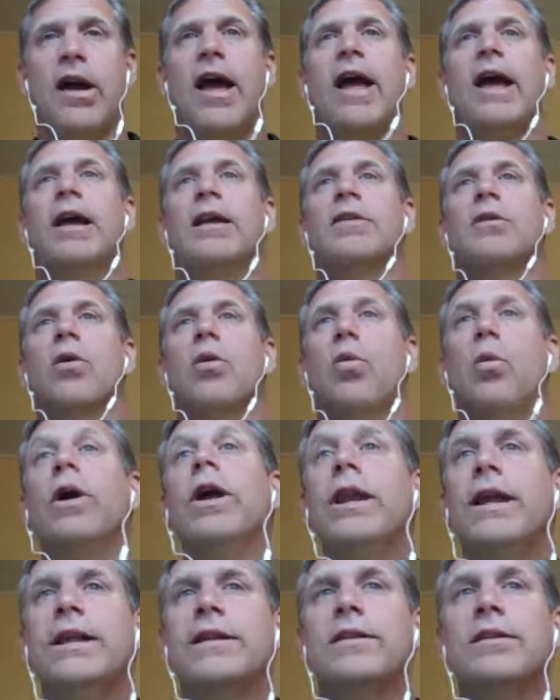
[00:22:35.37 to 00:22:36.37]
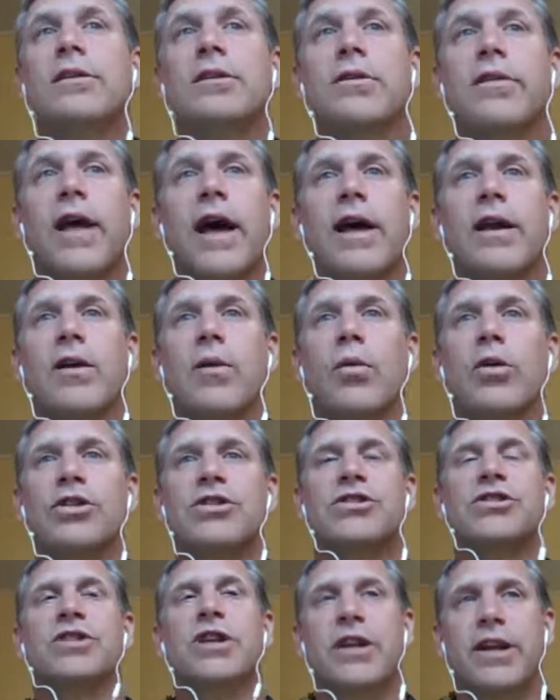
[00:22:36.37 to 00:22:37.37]
And we need to do that. We're
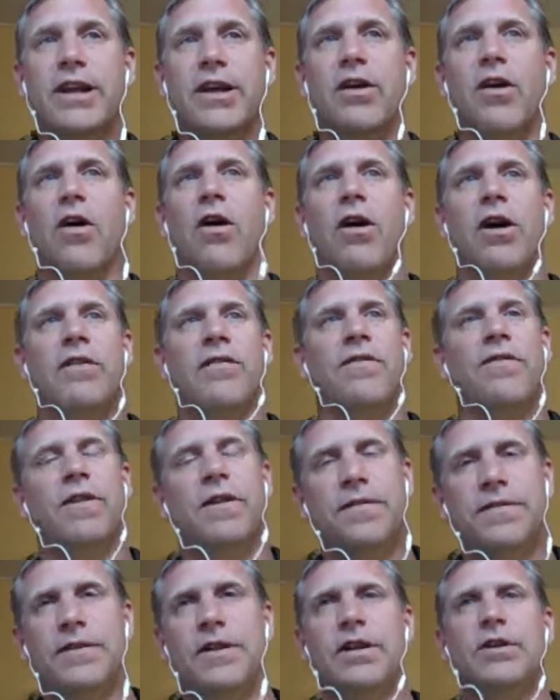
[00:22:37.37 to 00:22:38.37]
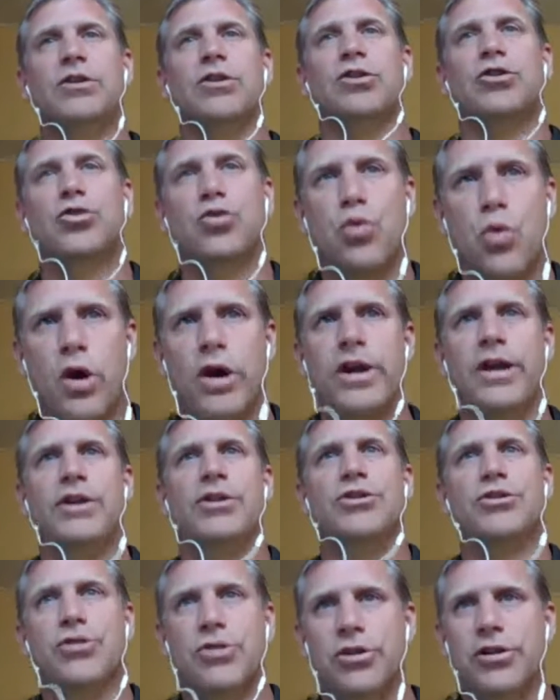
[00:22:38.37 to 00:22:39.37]
sitting on $15 to $20
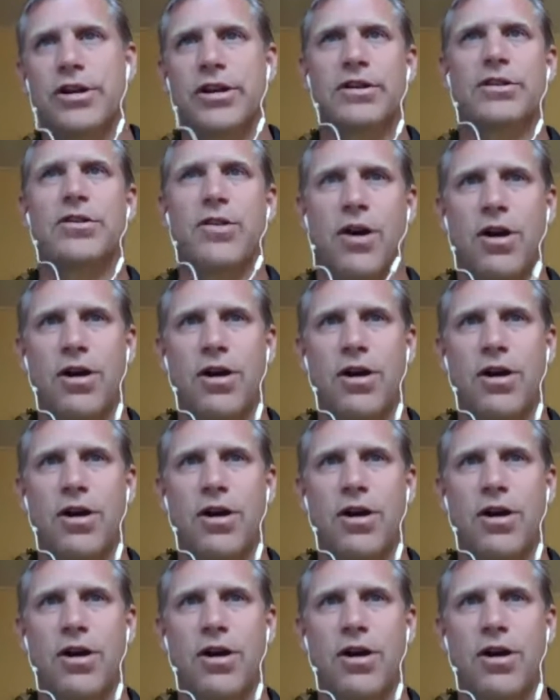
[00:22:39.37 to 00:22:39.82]
trillion